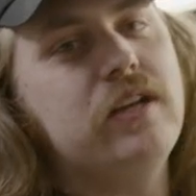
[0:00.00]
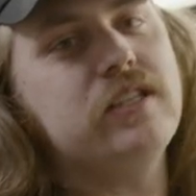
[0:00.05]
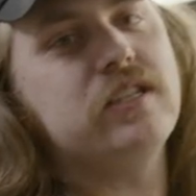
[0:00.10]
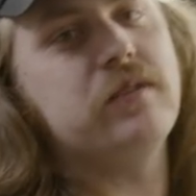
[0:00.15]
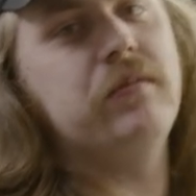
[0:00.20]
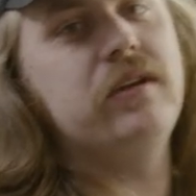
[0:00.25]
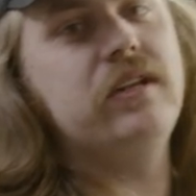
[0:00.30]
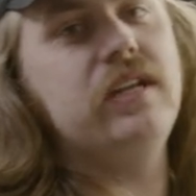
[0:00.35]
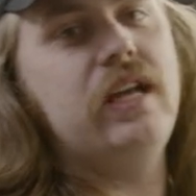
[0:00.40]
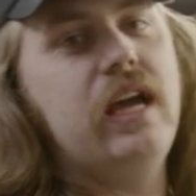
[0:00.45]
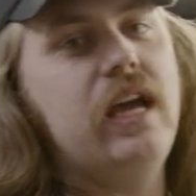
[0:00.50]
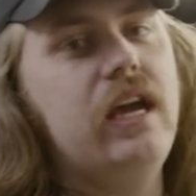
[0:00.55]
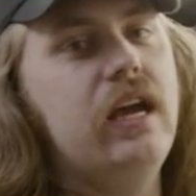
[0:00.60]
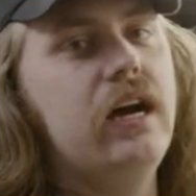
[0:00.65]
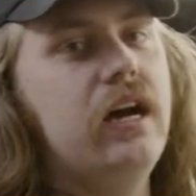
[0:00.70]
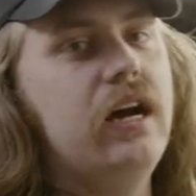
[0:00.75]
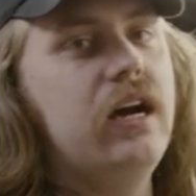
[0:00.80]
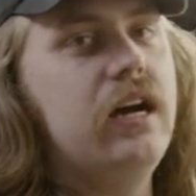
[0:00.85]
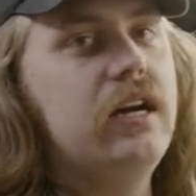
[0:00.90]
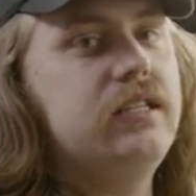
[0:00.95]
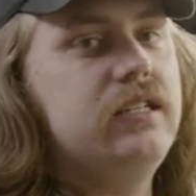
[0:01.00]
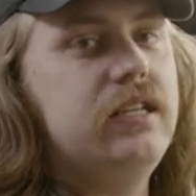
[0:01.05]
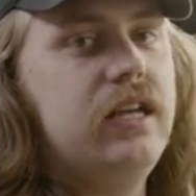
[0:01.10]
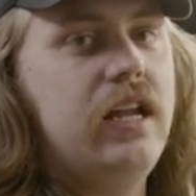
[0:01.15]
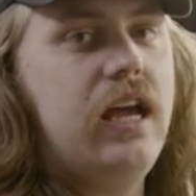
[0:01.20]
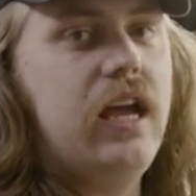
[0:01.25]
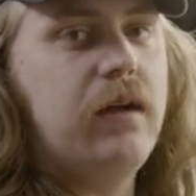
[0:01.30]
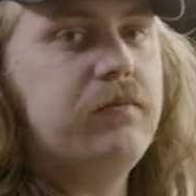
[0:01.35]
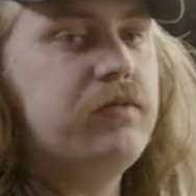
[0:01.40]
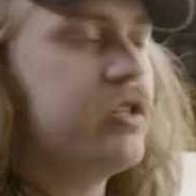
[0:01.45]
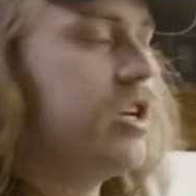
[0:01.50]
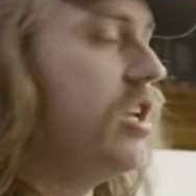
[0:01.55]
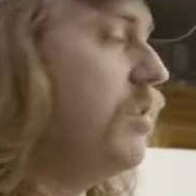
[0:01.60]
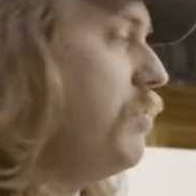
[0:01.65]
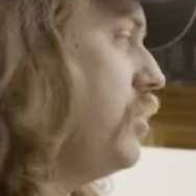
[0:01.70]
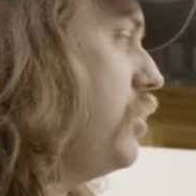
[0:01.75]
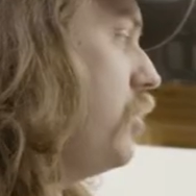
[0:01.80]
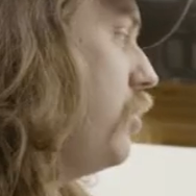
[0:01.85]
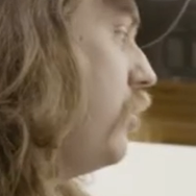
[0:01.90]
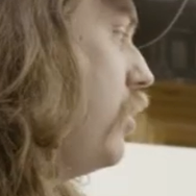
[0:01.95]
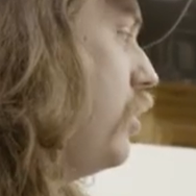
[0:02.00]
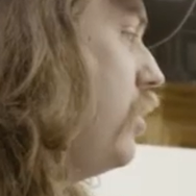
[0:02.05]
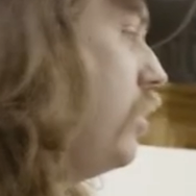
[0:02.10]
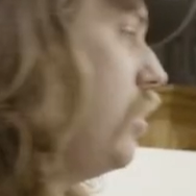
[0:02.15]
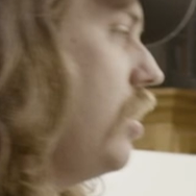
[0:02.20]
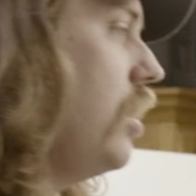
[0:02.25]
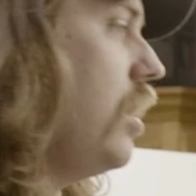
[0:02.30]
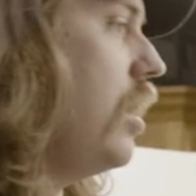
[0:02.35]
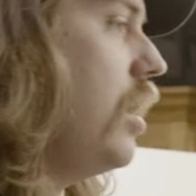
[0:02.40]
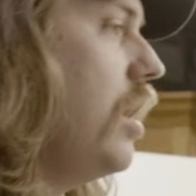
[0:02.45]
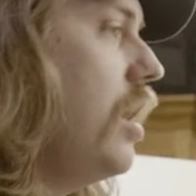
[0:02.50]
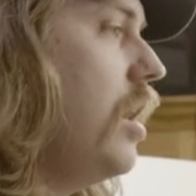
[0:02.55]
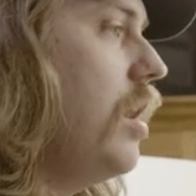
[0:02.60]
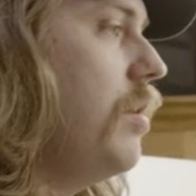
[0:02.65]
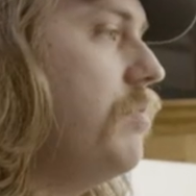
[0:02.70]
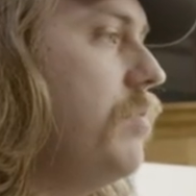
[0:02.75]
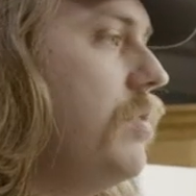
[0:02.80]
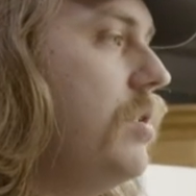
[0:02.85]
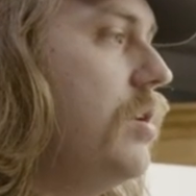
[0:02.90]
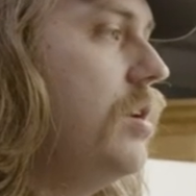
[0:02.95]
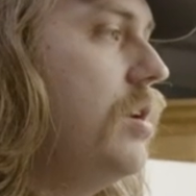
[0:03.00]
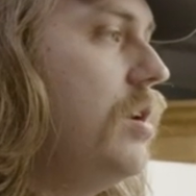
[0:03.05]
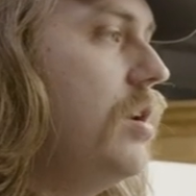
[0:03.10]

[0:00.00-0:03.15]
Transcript: Mask Monday. Uh, today I'm just gonna be doing um,